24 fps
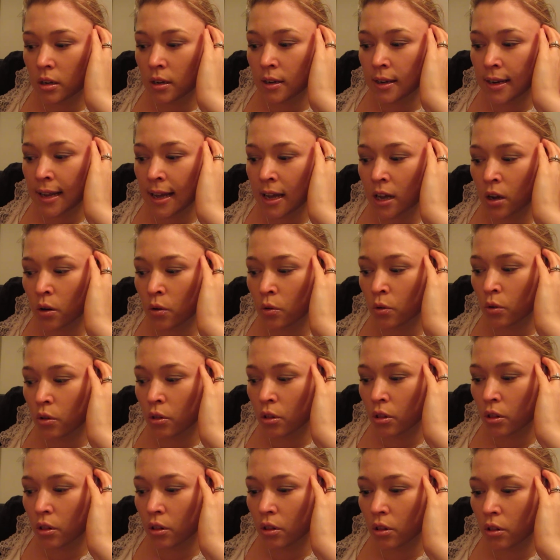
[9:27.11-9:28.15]
Now,
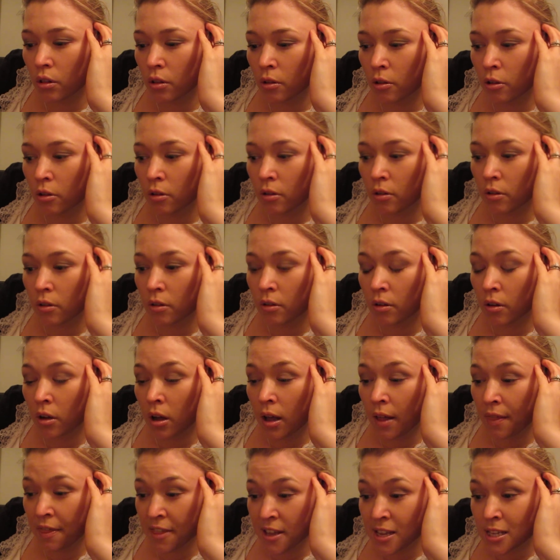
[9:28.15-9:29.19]

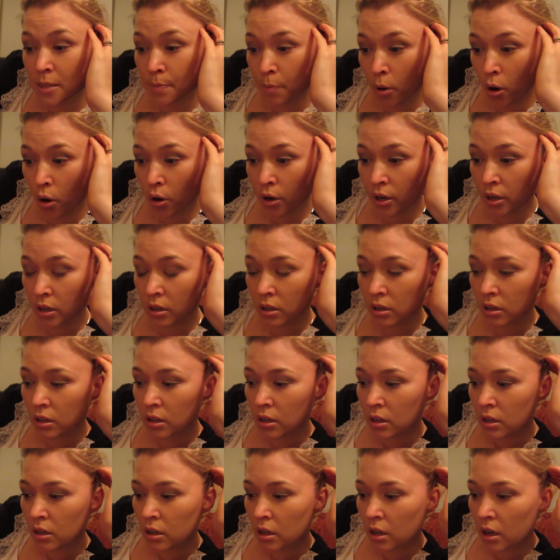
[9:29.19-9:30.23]
at this point,
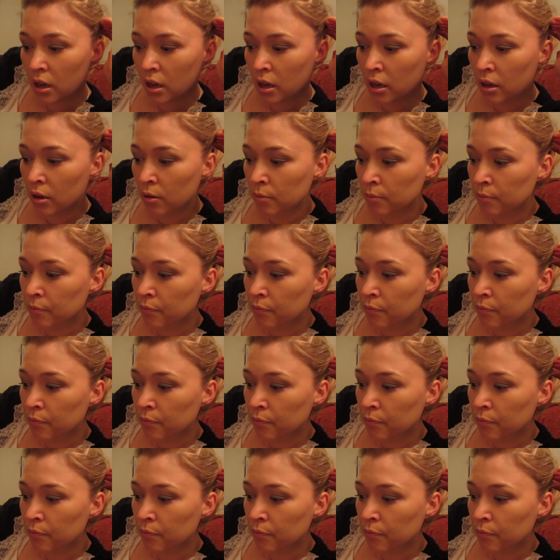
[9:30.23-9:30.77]
let